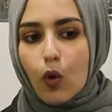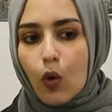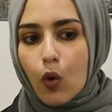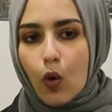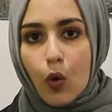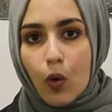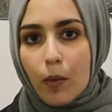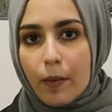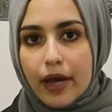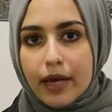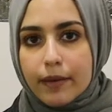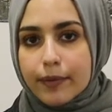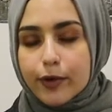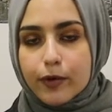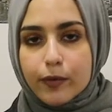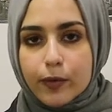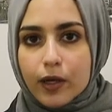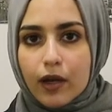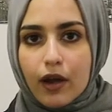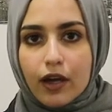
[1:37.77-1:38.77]
Or maybe
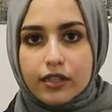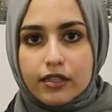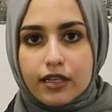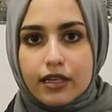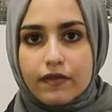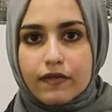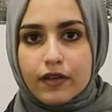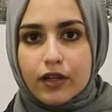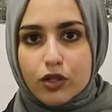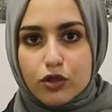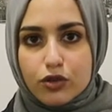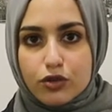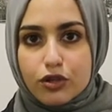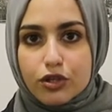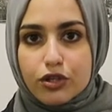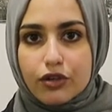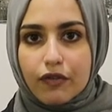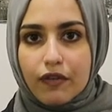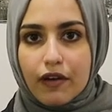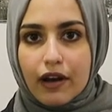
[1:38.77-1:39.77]
you would like to live in a
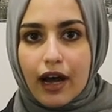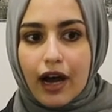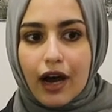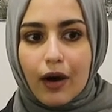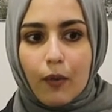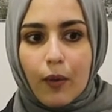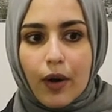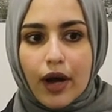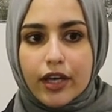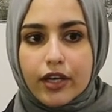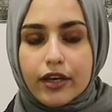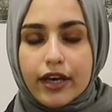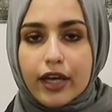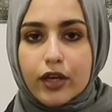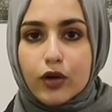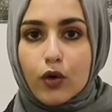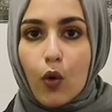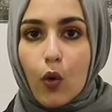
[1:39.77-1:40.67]
studio flat where you get